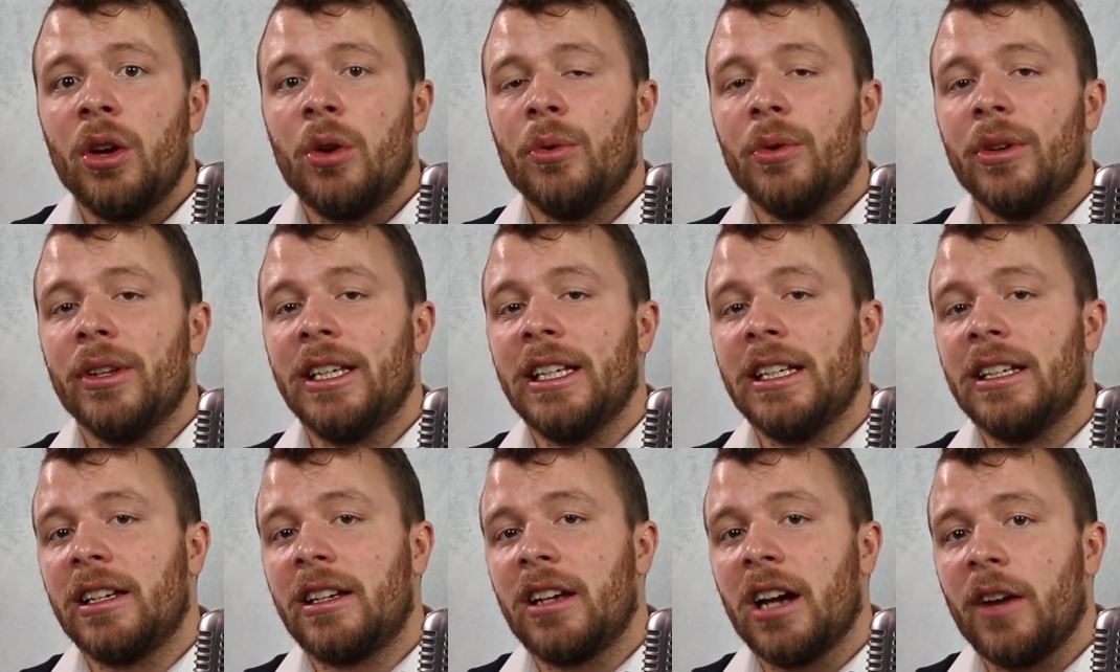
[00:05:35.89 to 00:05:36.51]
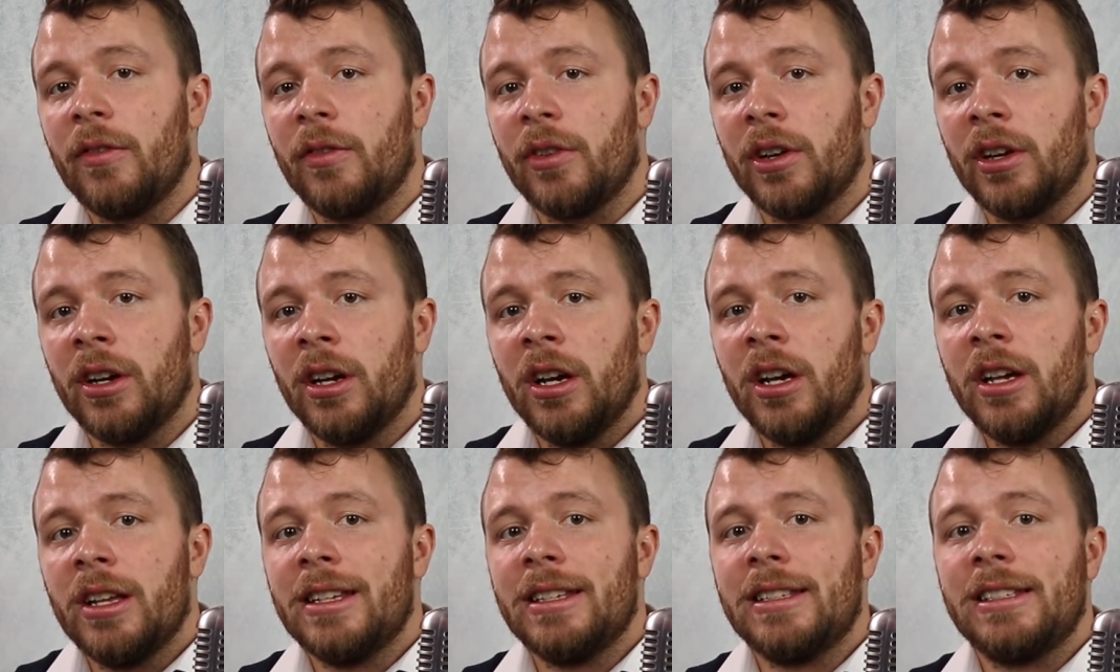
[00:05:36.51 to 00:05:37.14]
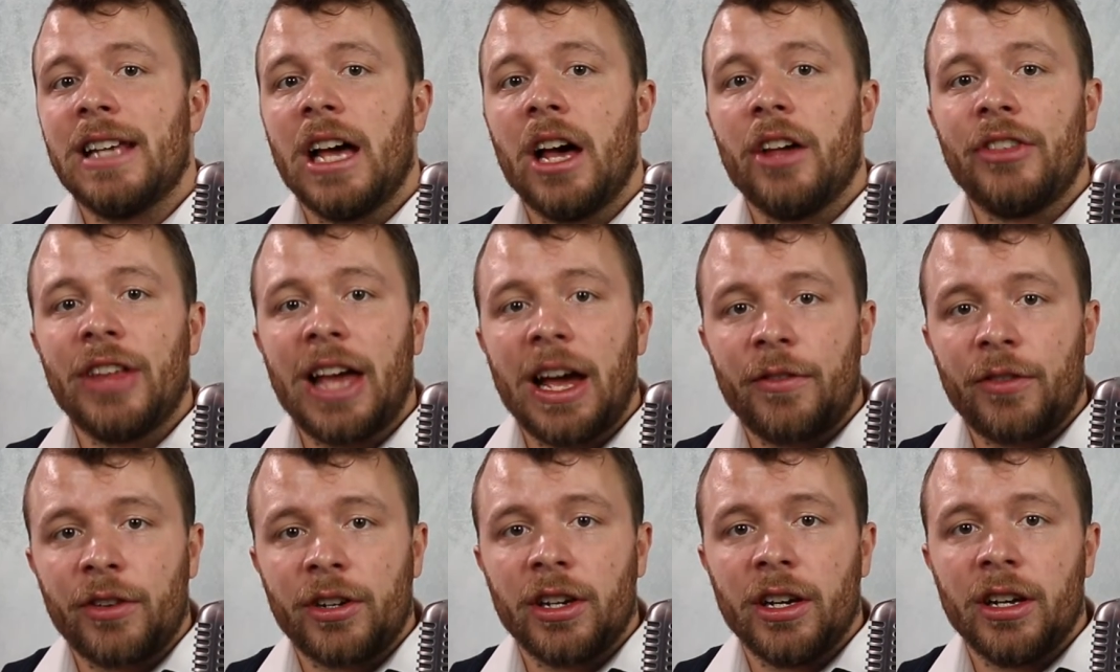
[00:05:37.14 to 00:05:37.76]
we'll need to cover South
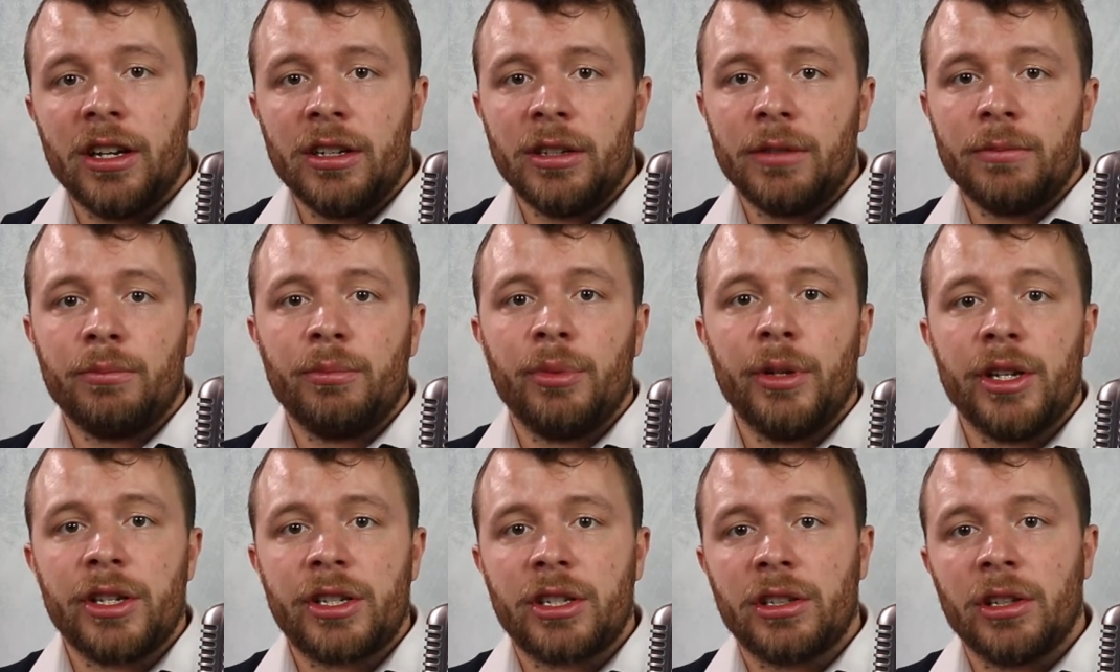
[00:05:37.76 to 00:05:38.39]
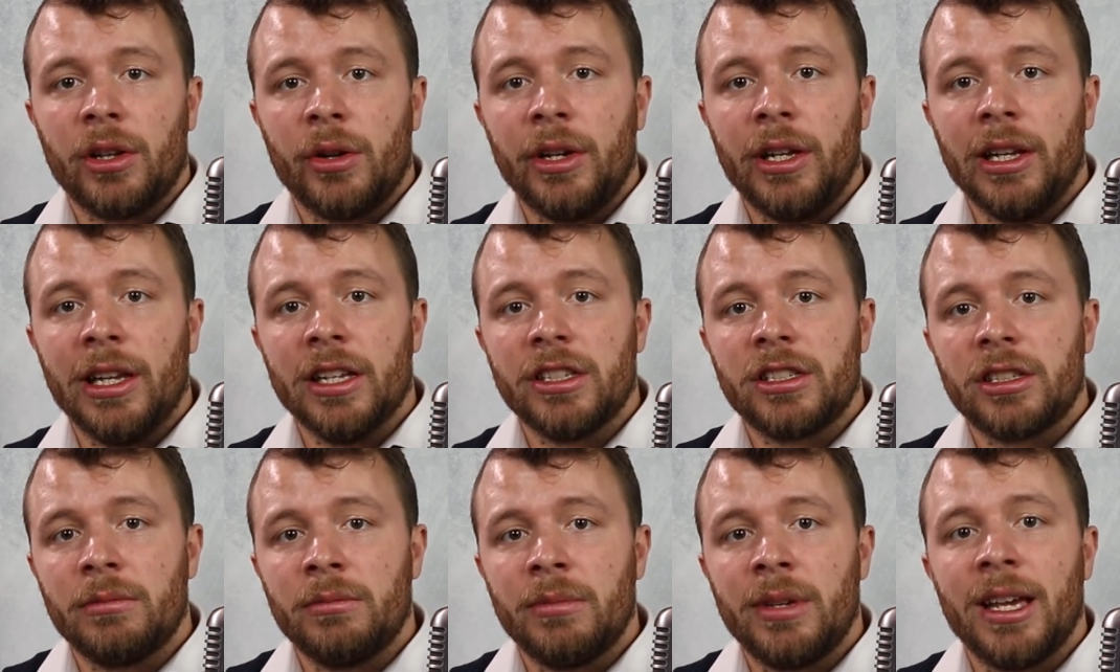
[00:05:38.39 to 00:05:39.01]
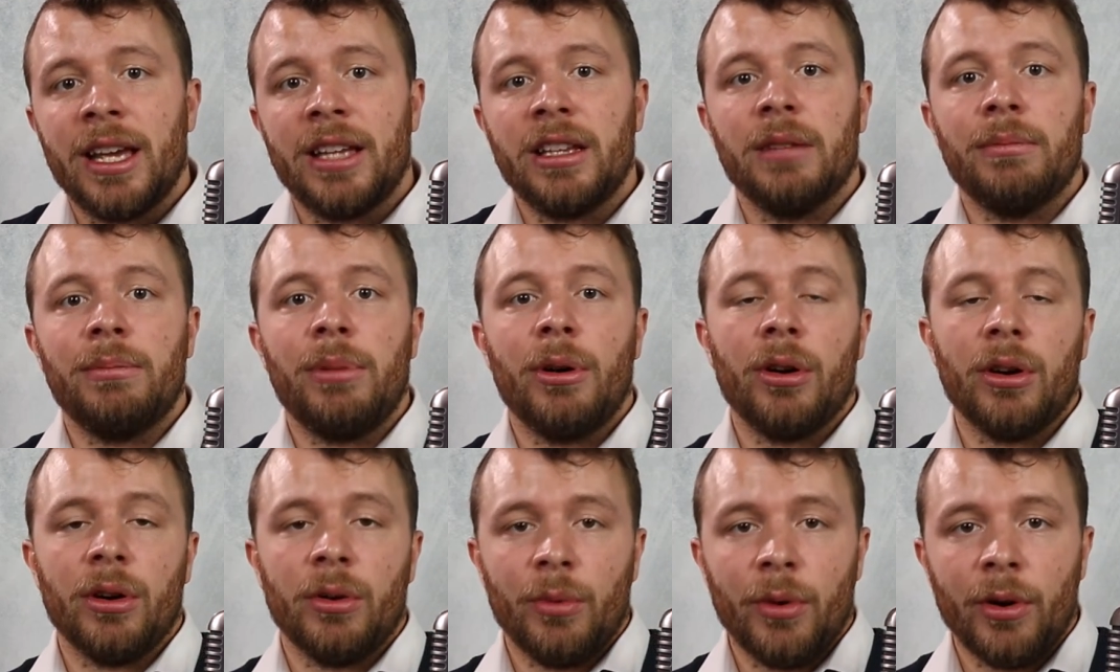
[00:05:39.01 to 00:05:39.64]
Africa, British colonialism, and the
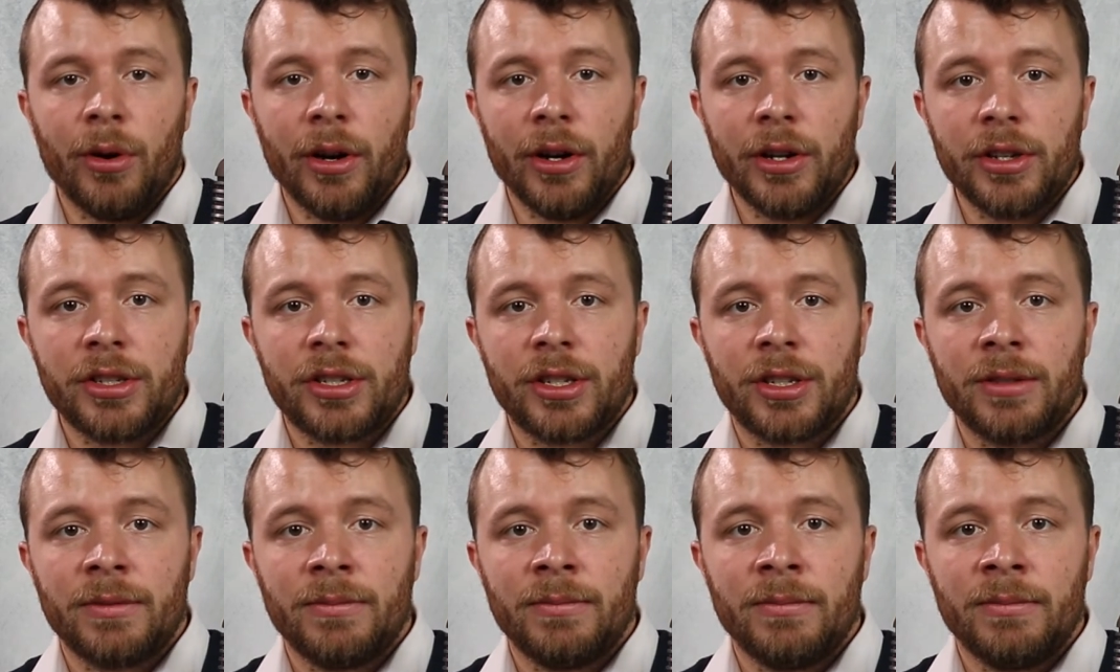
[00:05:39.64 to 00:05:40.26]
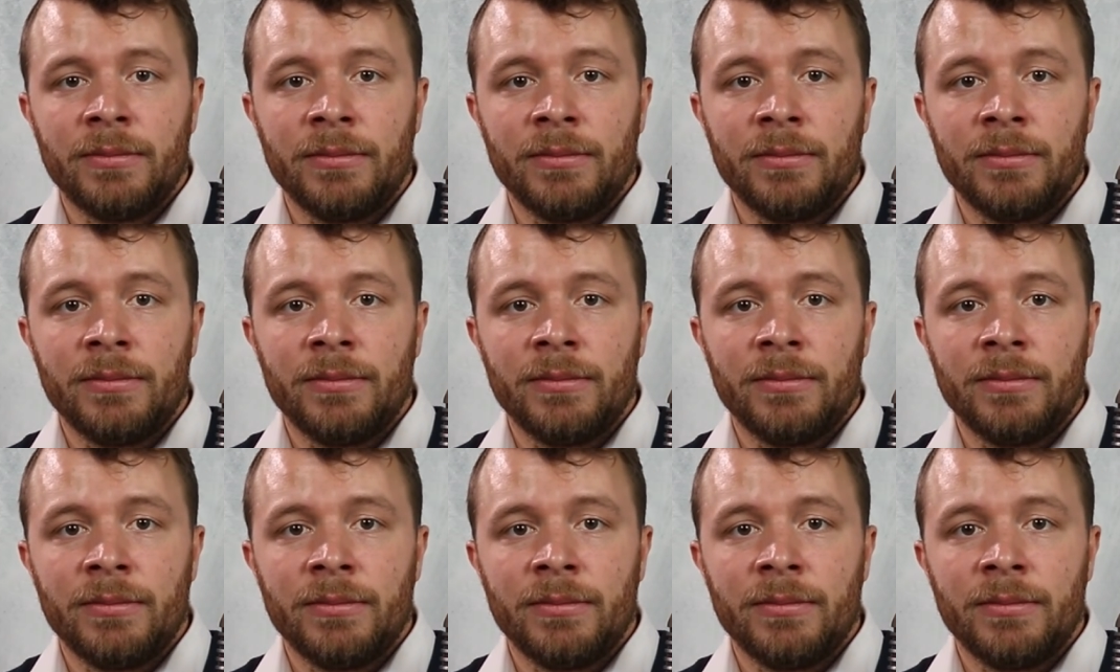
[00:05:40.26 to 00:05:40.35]
Boer Wars